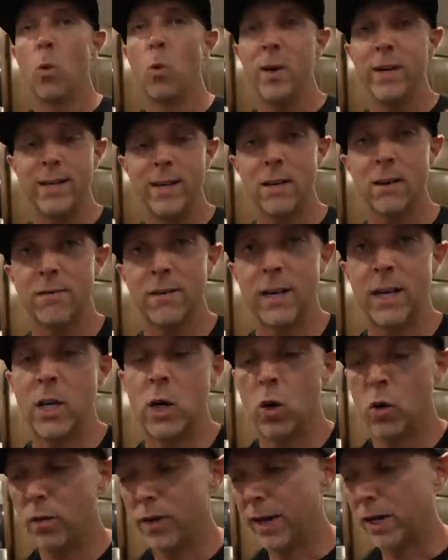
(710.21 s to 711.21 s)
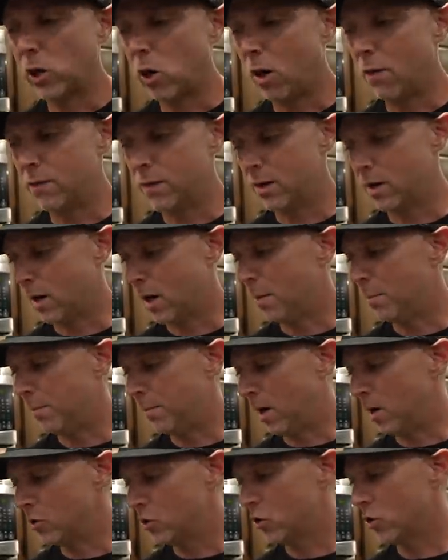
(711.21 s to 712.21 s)
We did a video that covered a
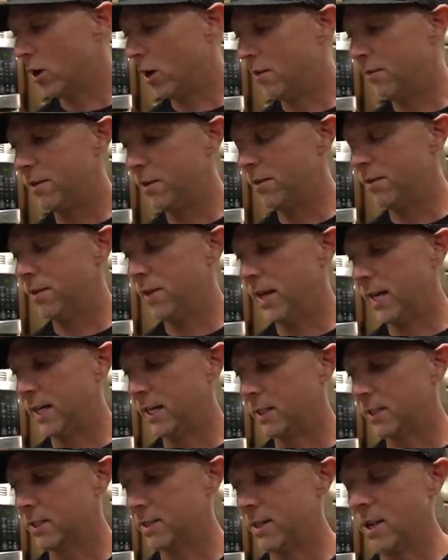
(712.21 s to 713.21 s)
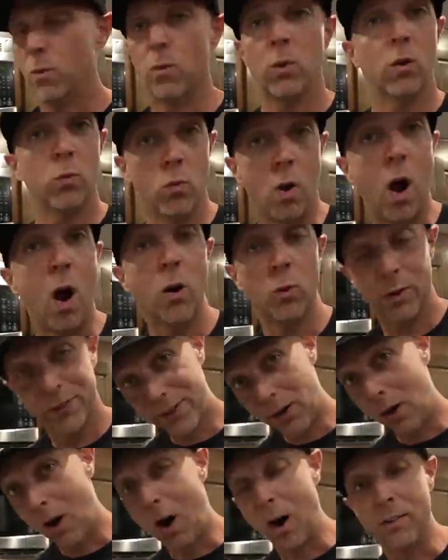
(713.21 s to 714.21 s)
bunch of the things that were wrong with
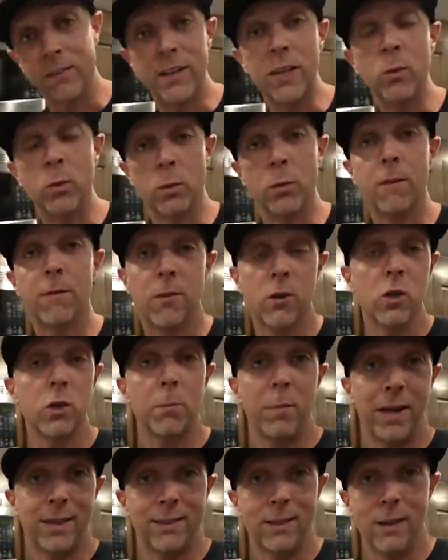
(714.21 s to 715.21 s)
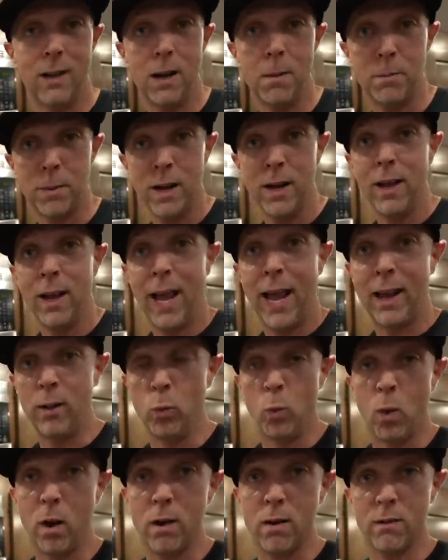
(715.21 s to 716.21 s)
our RV when we first picked it up.
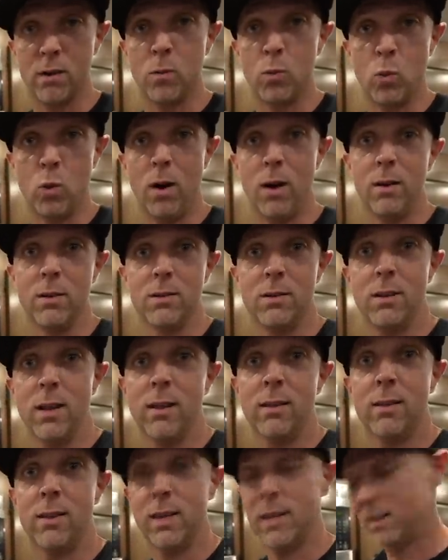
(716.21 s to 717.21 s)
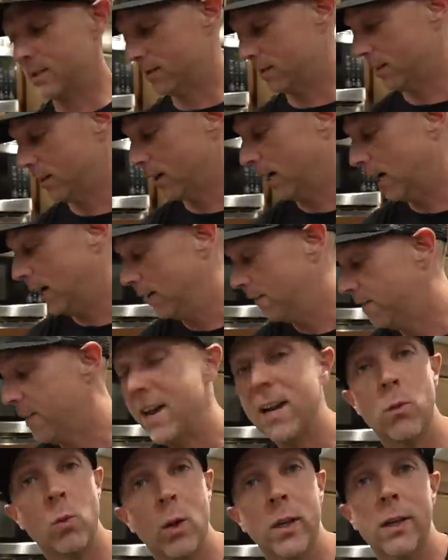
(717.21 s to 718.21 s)
And one of them was that these uh,
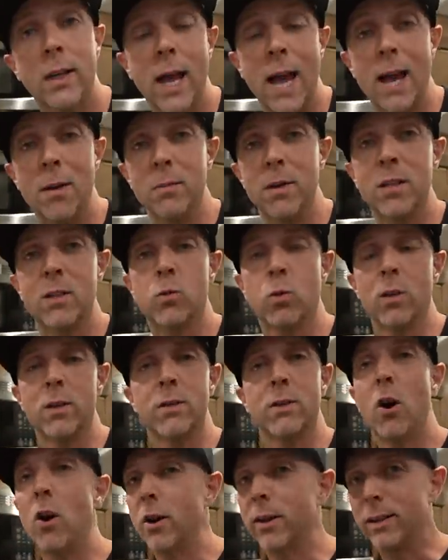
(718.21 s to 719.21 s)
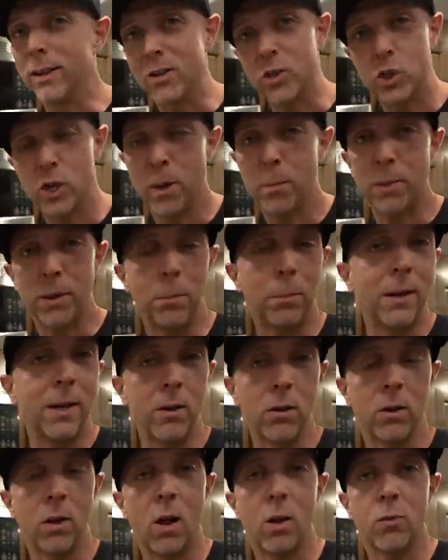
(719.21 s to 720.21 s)
fake wood cabinets were starting to chip and
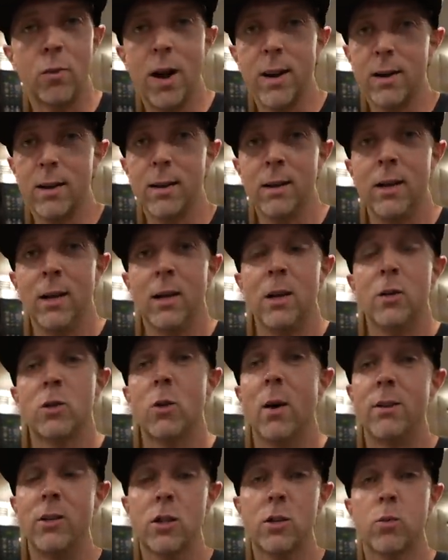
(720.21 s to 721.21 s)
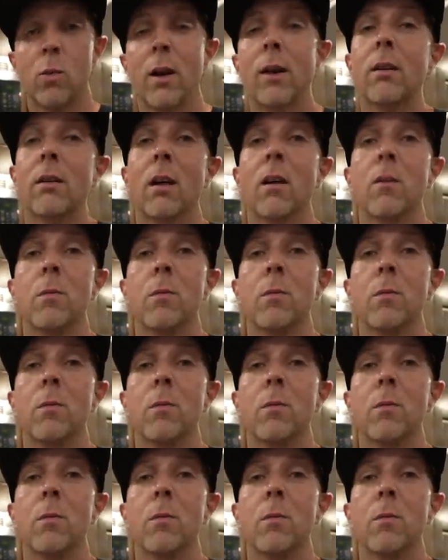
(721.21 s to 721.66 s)
peel already. So I just wanted to let